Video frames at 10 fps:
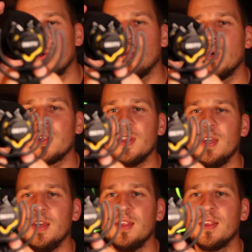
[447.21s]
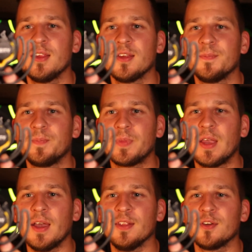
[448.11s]
with ease,
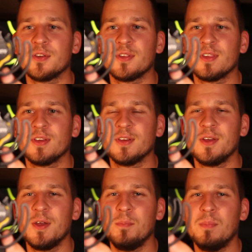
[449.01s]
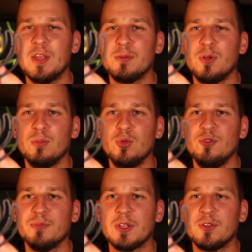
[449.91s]
and there's minimal
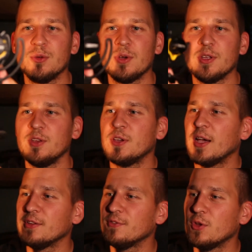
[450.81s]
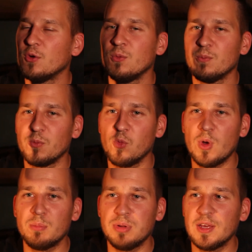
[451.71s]
movement to it. You kind of know
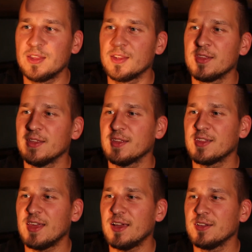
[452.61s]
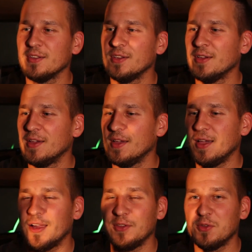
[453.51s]
what place it's in exactly,
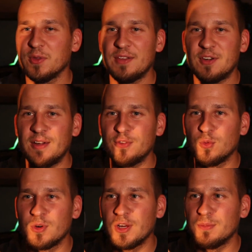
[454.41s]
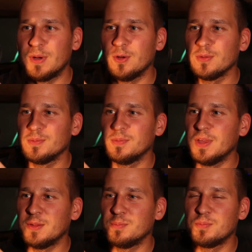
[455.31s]
and you don't ever have to worry about
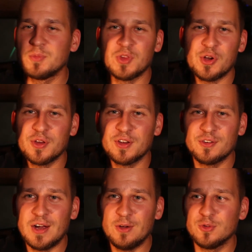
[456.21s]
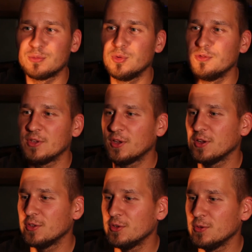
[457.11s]
it turning around or moving
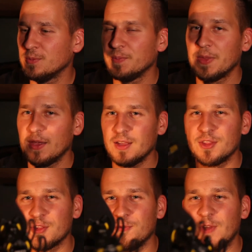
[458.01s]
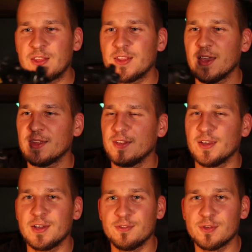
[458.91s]
on you. It just fits nicely
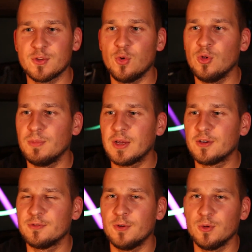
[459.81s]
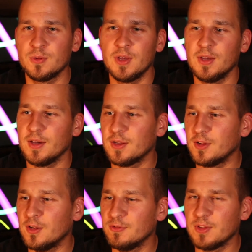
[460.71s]
and covers the whole microphone and
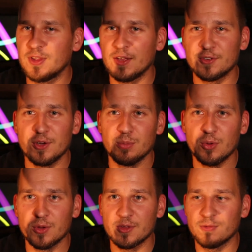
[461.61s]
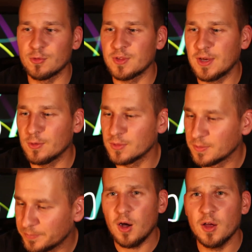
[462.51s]
all of its entry points for sound.
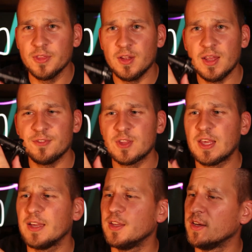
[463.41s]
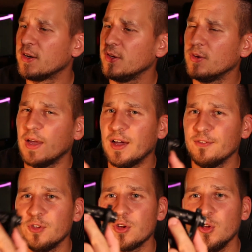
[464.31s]
On the left side here, you
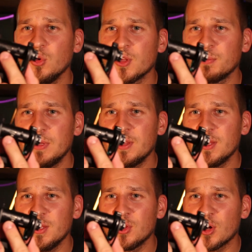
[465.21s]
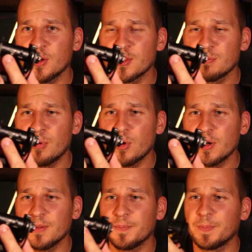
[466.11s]
have your USB-C charging
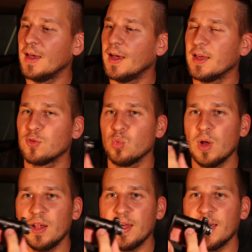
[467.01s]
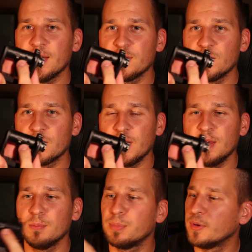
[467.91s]
port, as well as your
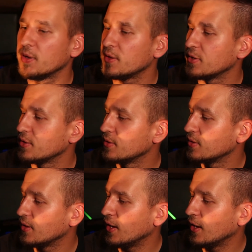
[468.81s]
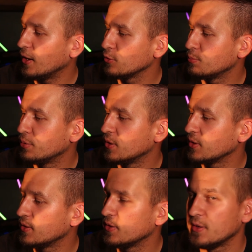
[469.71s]
input
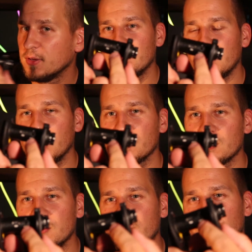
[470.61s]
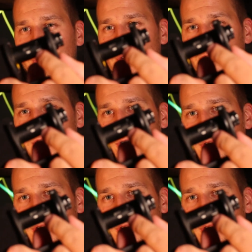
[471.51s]
output module for your